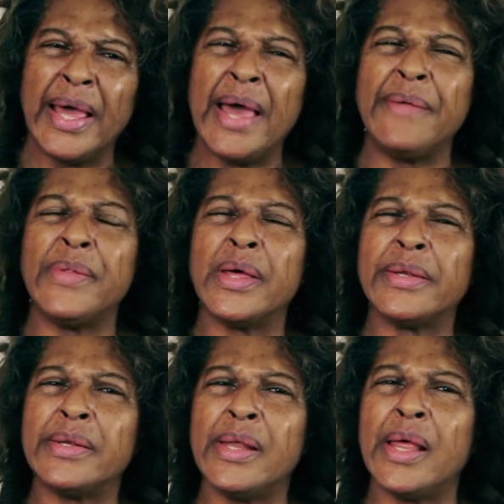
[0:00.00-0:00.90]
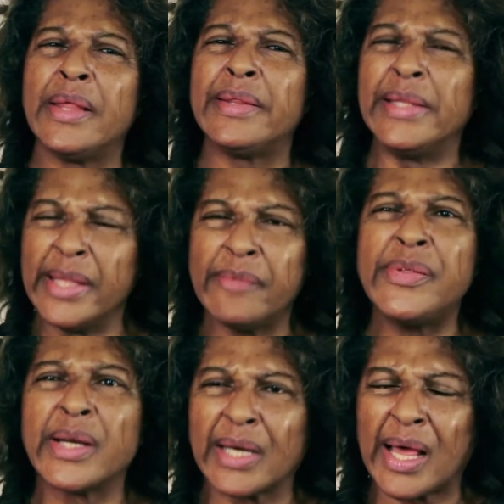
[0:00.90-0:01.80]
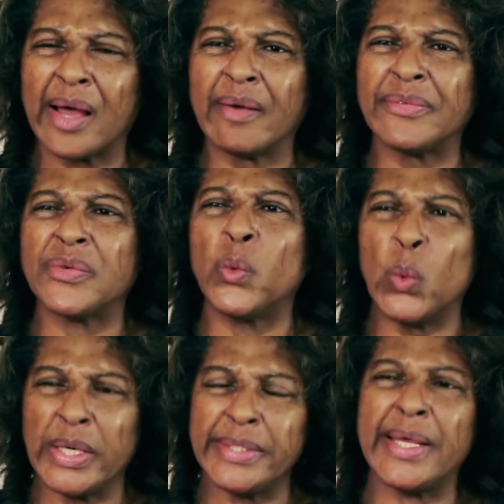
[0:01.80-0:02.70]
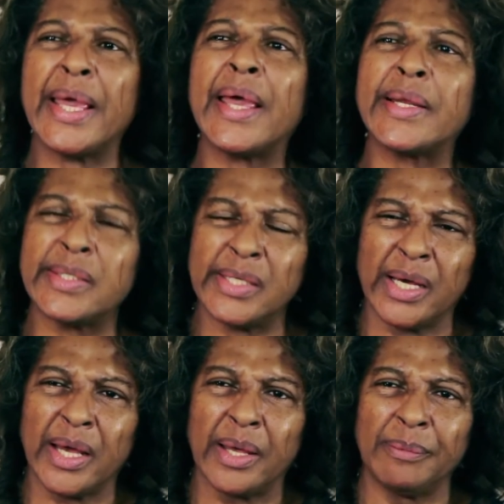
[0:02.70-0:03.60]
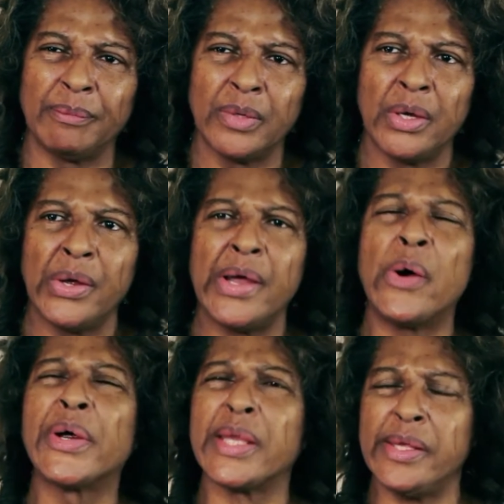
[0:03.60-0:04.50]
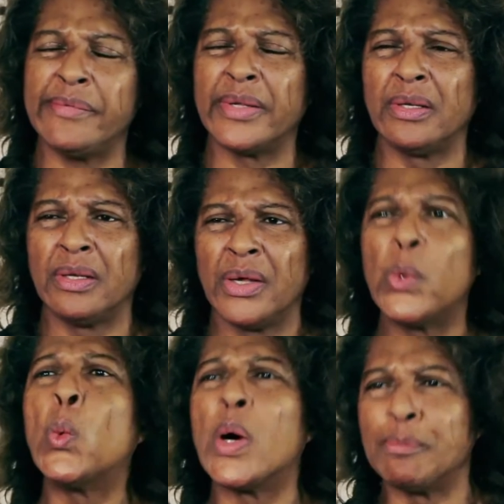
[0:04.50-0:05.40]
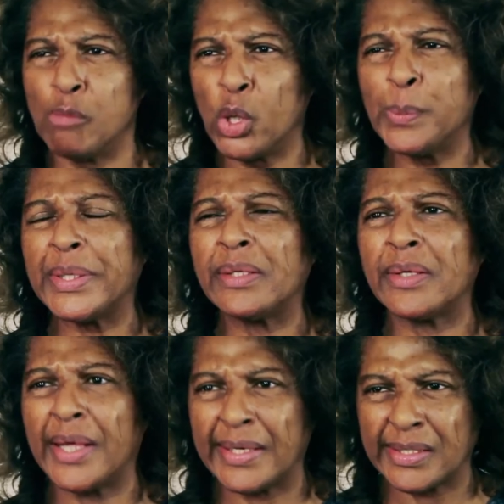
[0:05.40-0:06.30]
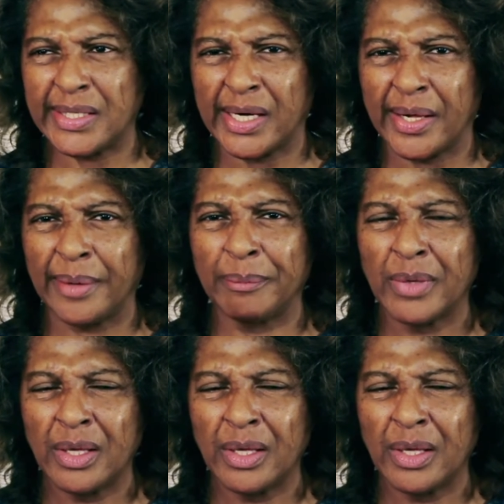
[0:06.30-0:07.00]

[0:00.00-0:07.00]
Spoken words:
and then live their lives one day at a time, or even one moment at a time,